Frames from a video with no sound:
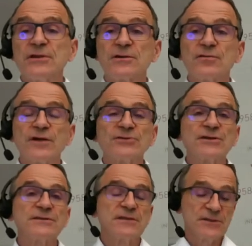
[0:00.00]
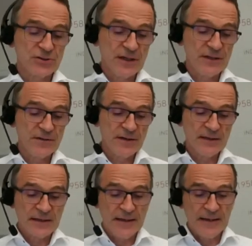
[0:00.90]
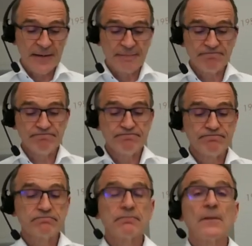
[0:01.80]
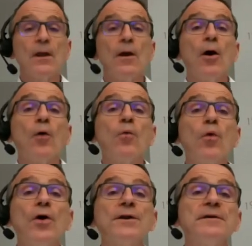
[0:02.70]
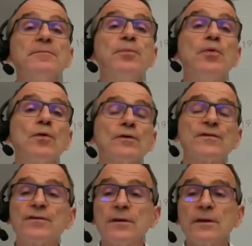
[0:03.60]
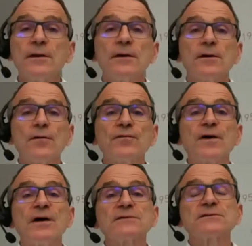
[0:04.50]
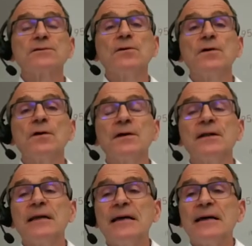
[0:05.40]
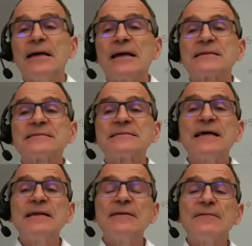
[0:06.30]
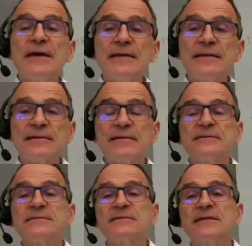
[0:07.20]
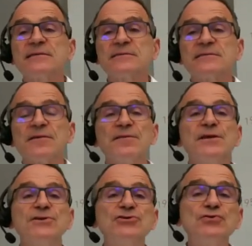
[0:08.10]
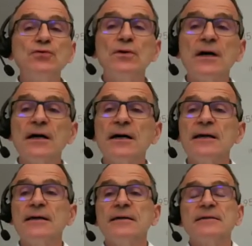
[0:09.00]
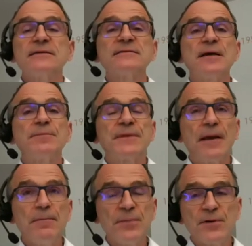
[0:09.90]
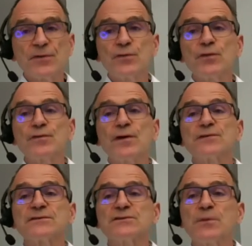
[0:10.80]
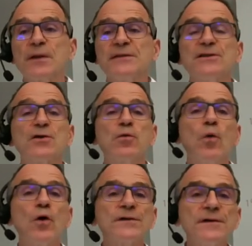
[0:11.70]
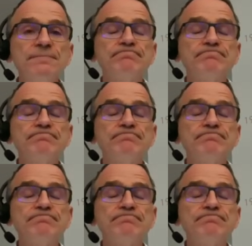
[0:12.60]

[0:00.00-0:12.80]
and crushings in China are declining. World imports of castor oil accelerated since the July-September 2020 quarter